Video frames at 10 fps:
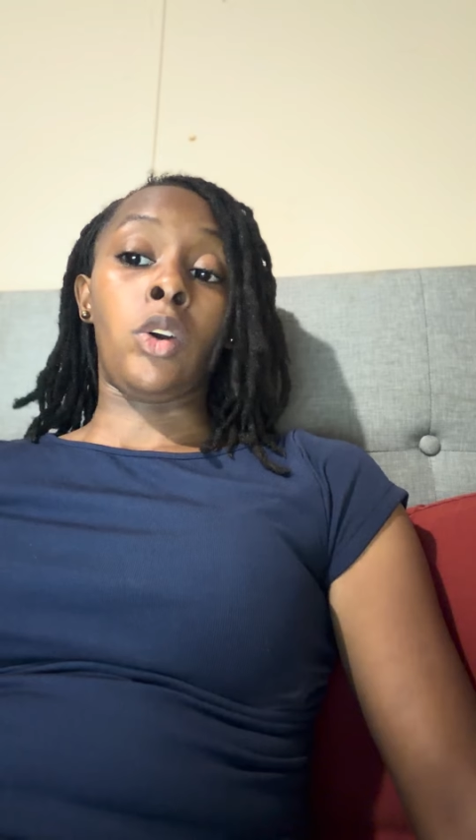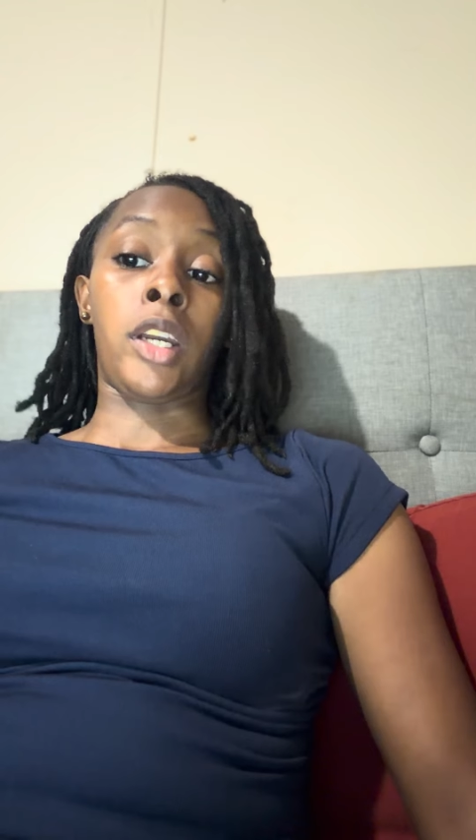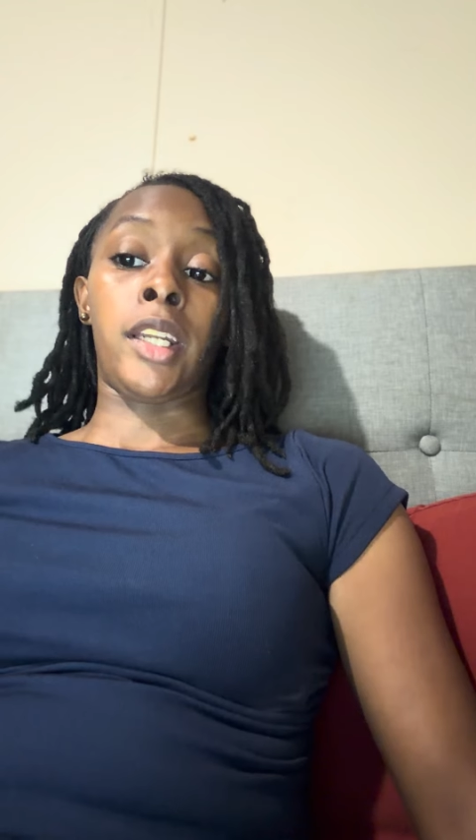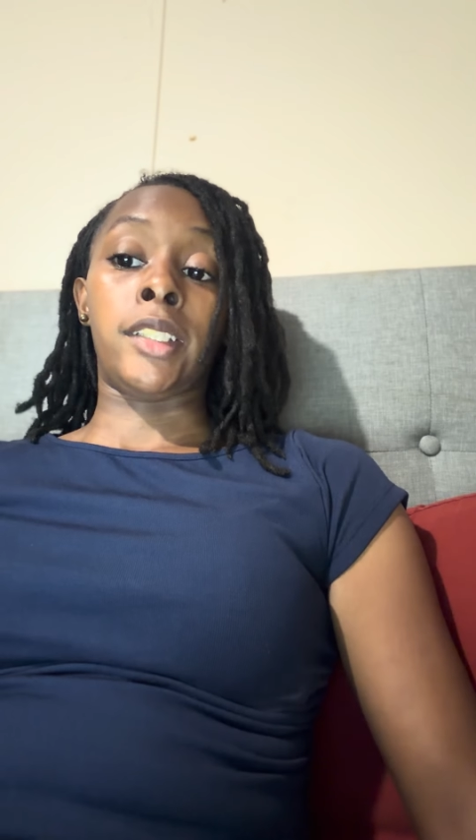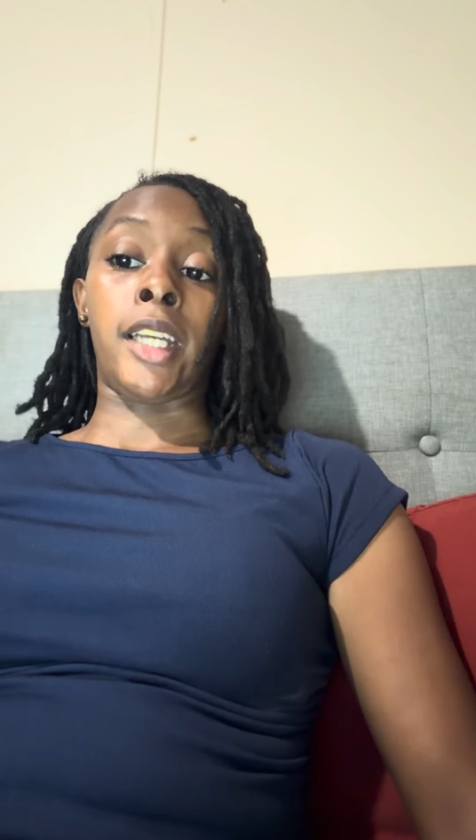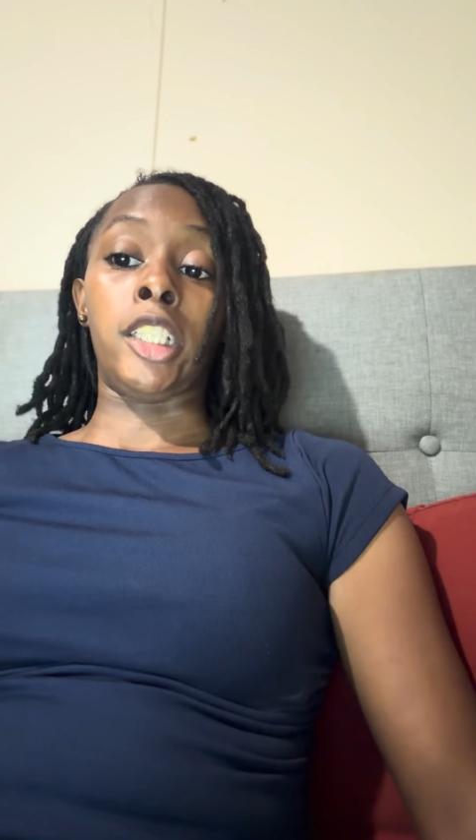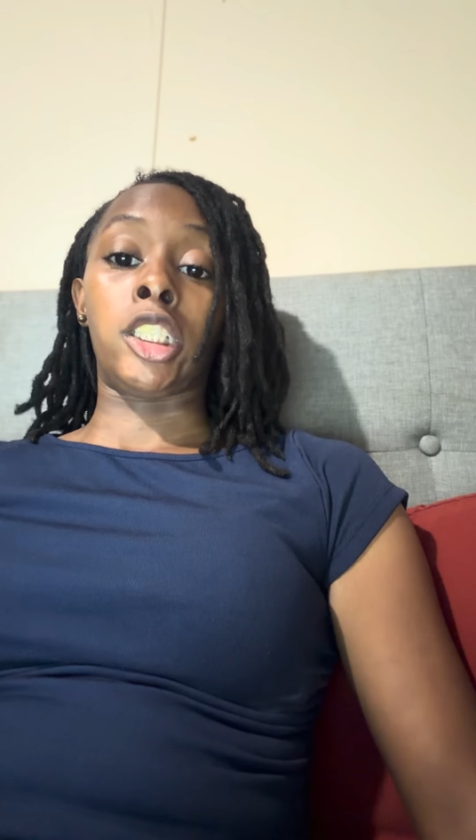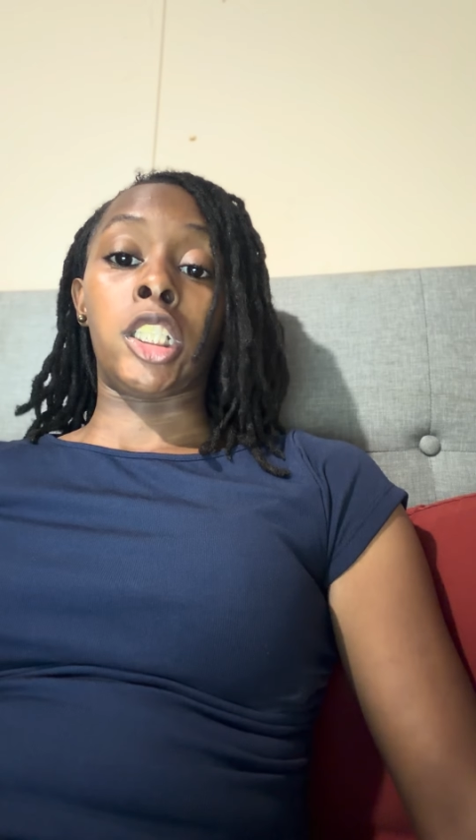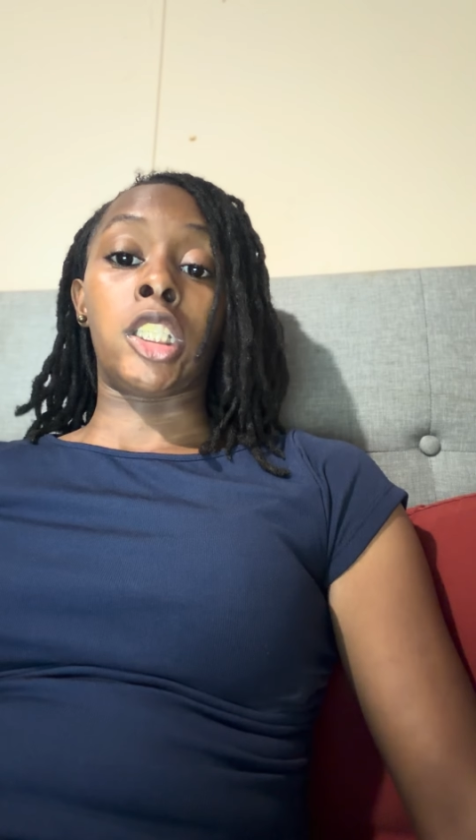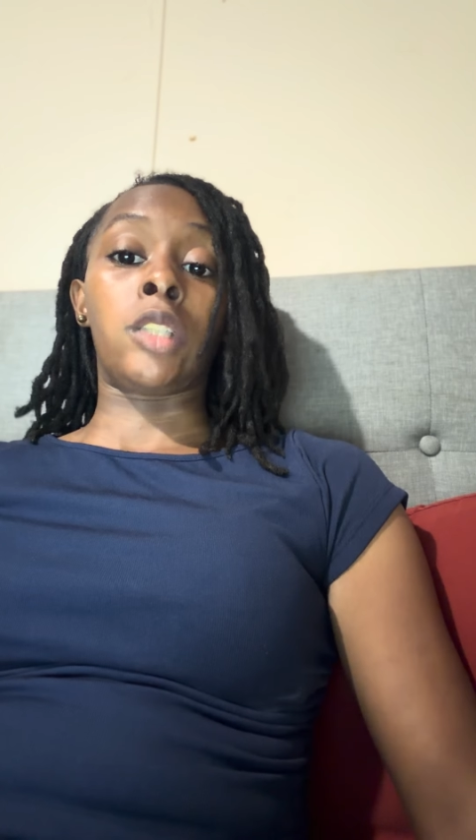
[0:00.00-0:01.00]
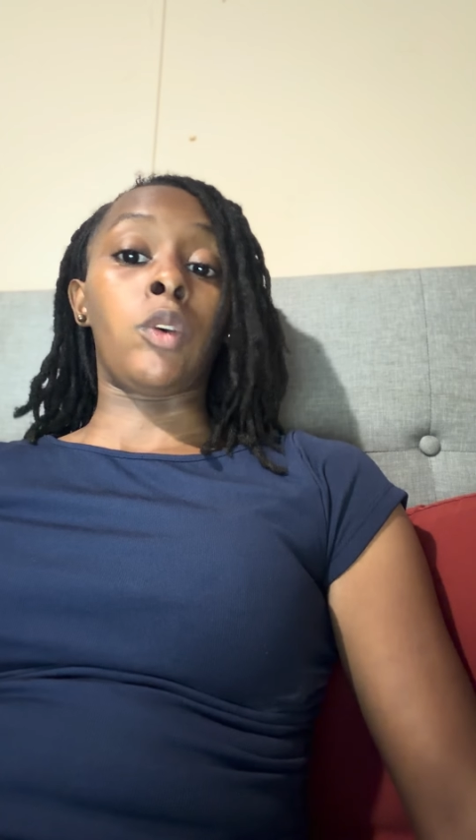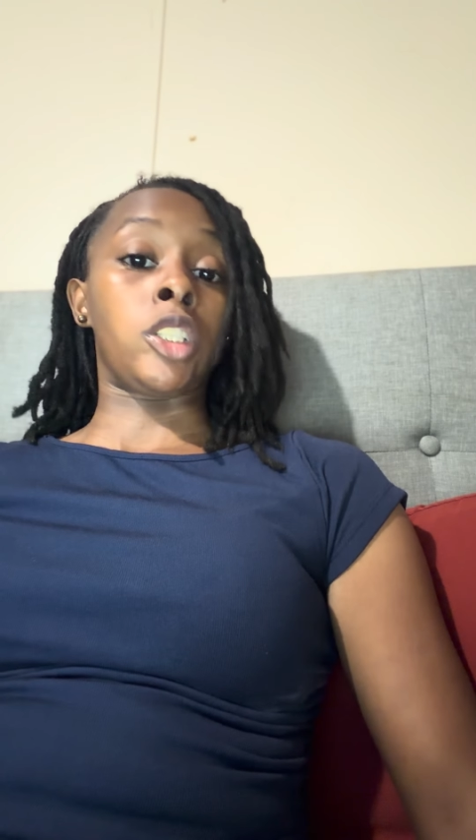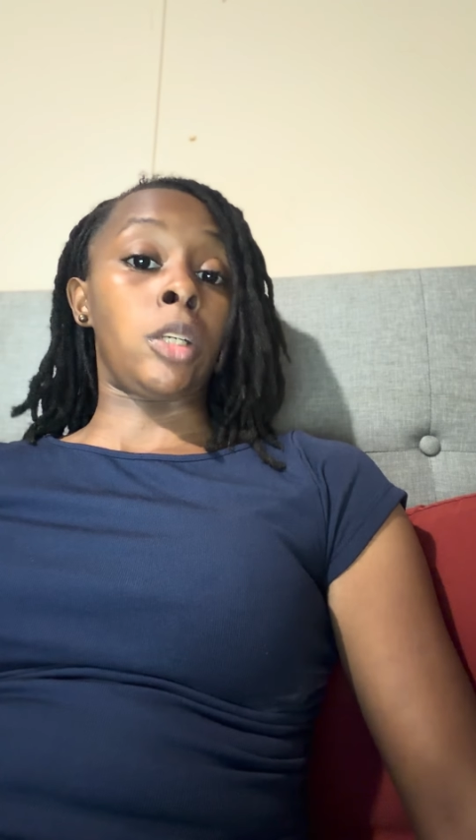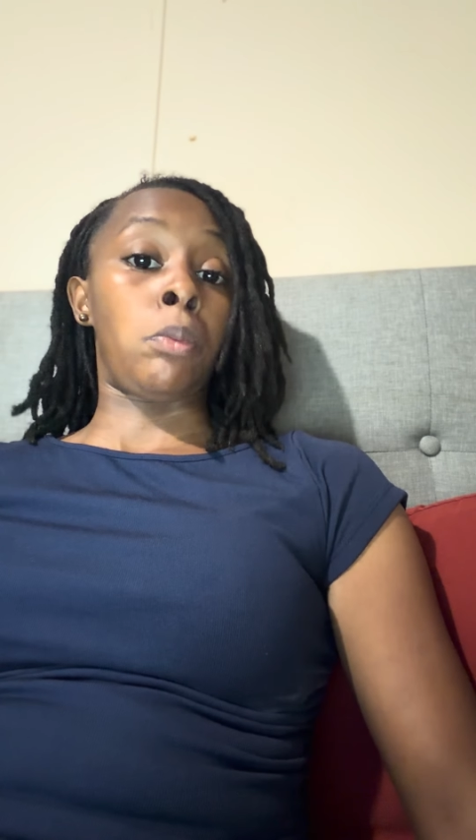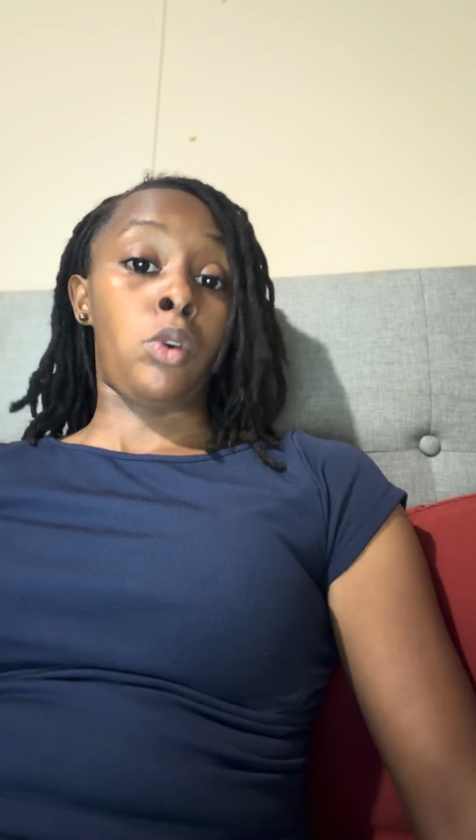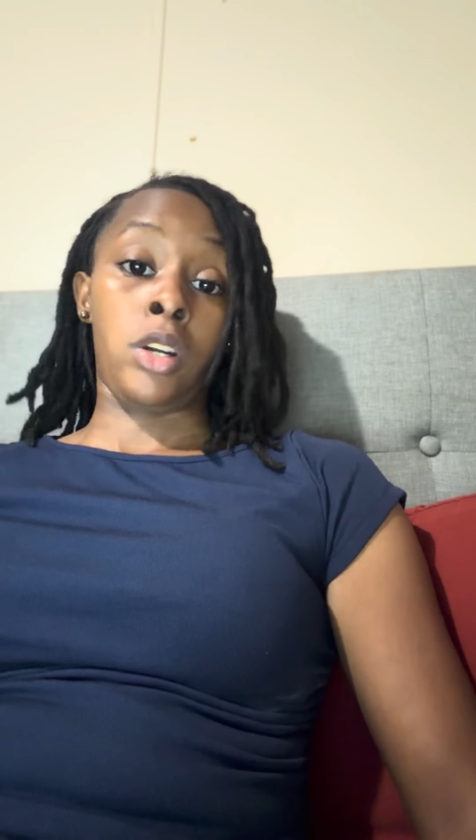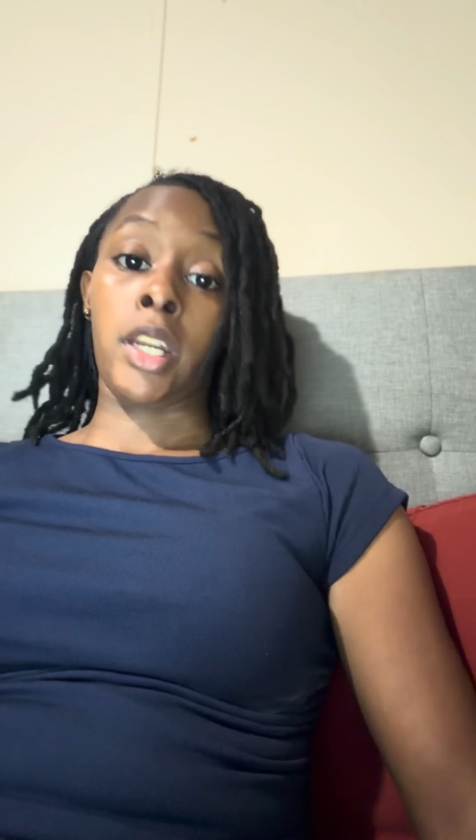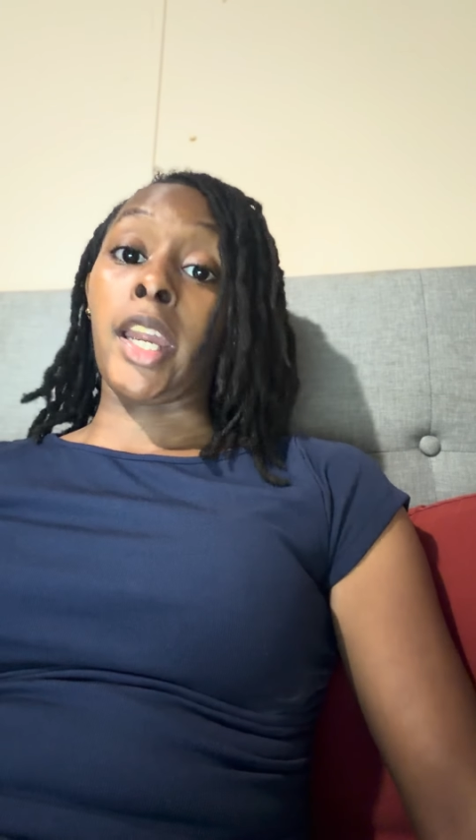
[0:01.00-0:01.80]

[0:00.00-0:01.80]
organizations for support